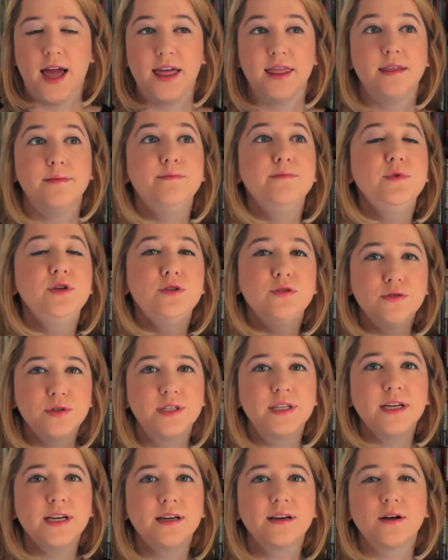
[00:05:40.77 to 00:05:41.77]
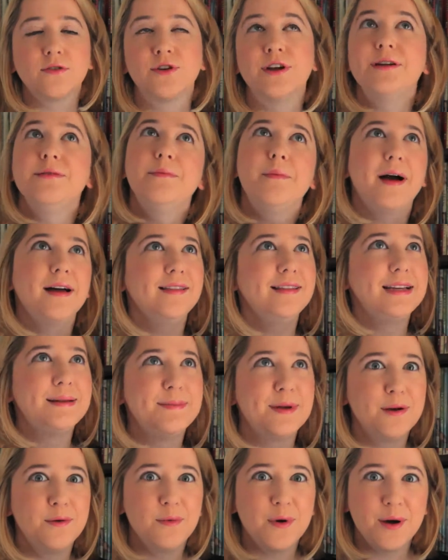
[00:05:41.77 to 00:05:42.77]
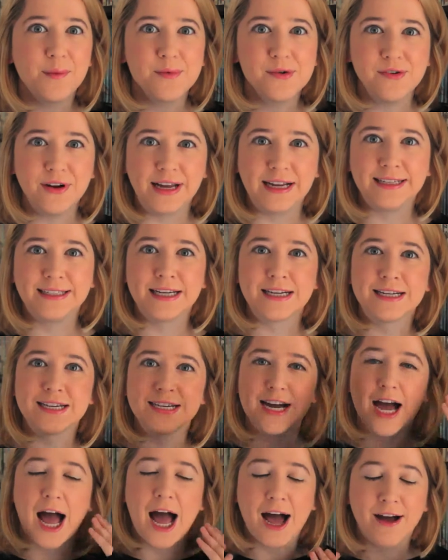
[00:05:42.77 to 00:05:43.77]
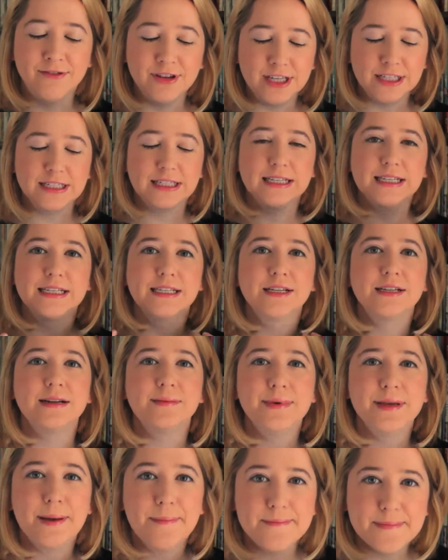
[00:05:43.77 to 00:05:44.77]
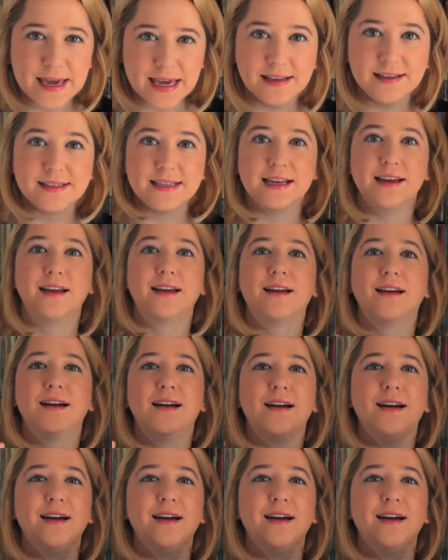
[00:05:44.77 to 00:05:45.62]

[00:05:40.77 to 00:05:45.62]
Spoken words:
and the music written by Lin-Manuel Miranda obviously is going to be amazing.